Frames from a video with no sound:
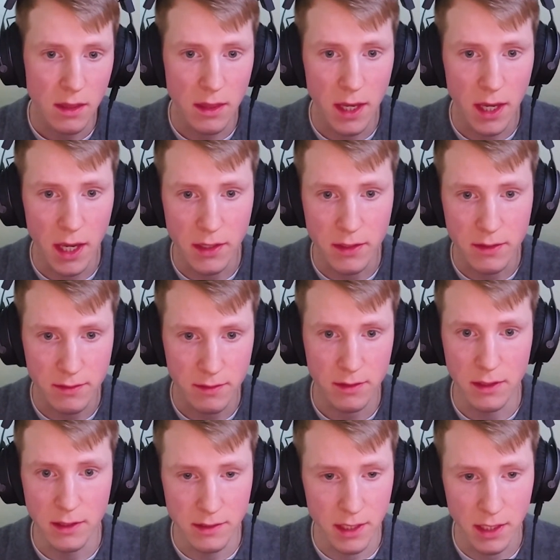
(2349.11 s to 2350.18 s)
that
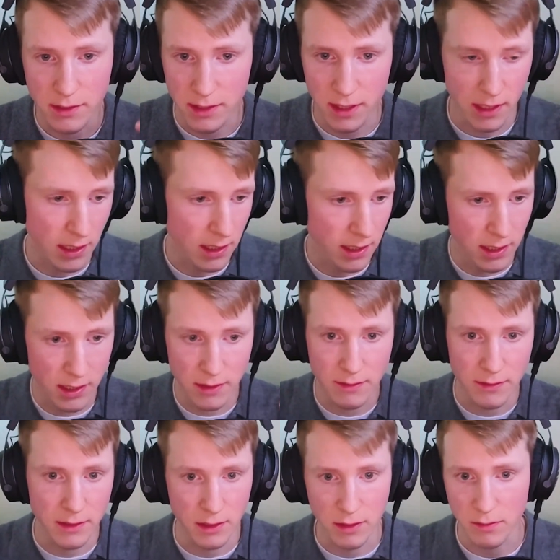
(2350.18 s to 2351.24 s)
is not suddenly
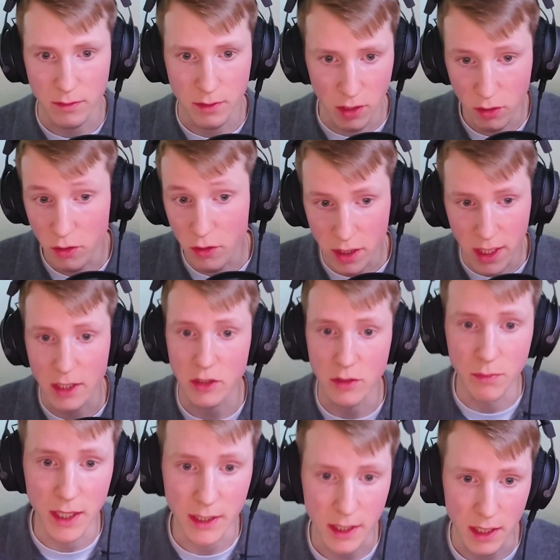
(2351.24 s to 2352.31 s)
you know you, you can actually
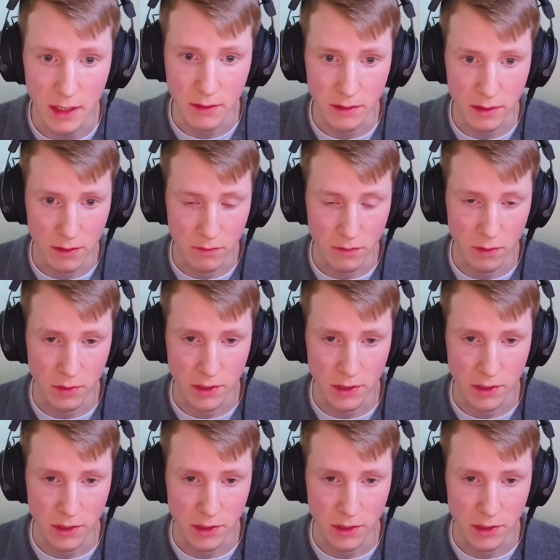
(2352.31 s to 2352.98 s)
make data informed